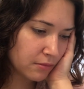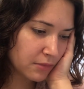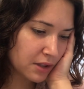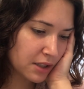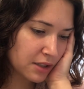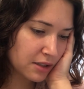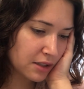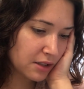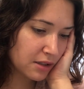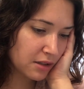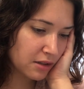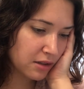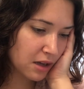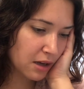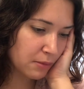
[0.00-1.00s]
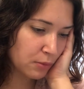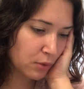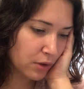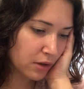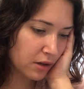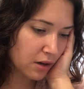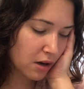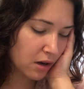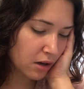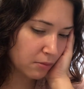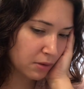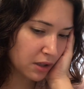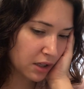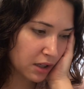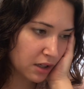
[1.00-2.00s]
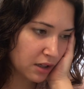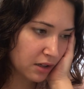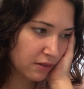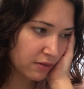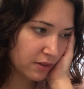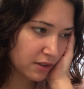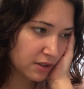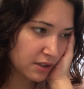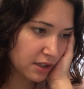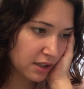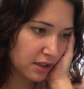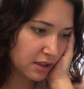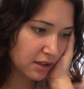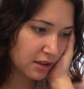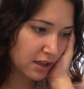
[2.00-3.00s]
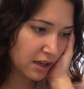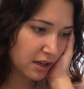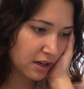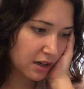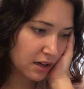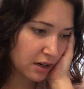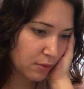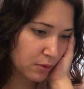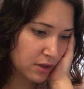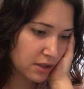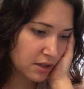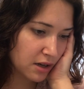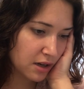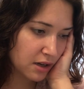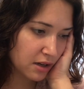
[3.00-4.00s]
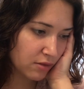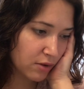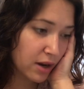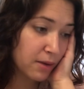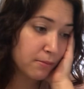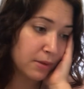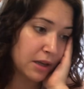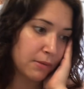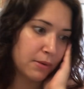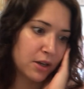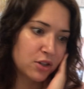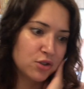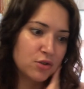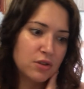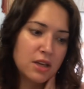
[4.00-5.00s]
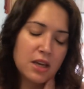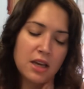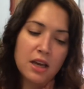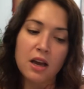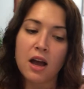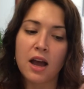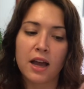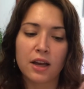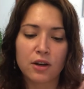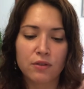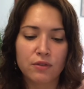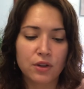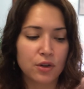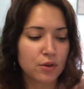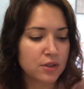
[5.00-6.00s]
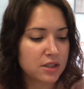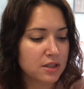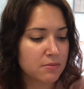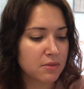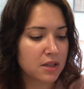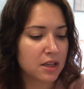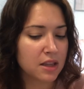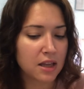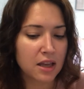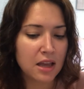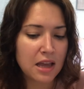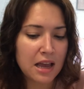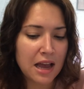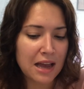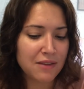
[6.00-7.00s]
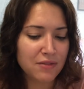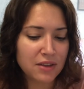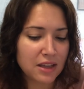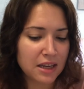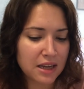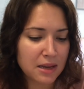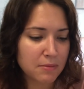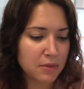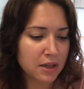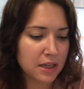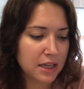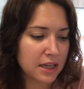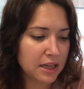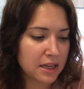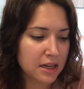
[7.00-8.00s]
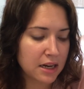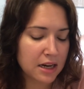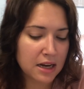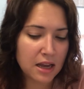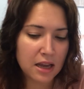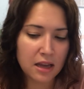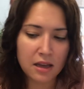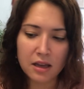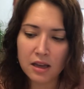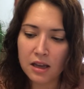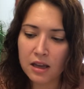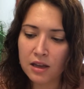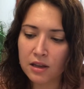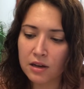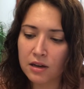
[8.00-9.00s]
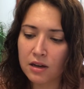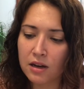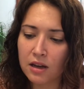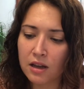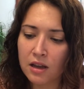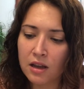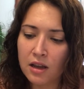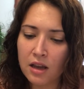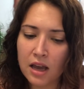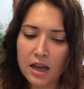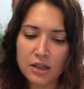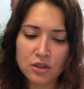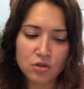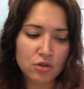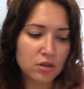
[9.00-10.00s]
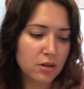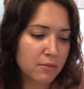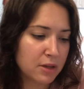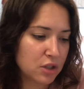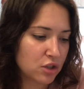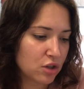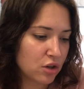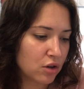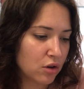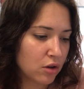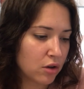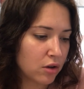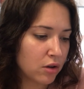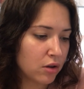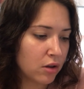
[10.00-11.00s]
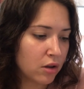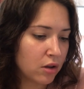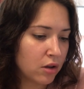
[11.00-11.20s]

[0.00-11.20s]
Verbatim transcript: this is a lot more complicated, it feels like, than that. And I was not, right, big picture thinking, a higher view. It's something that I feel like I'm looking at a, a, an extra dimensional,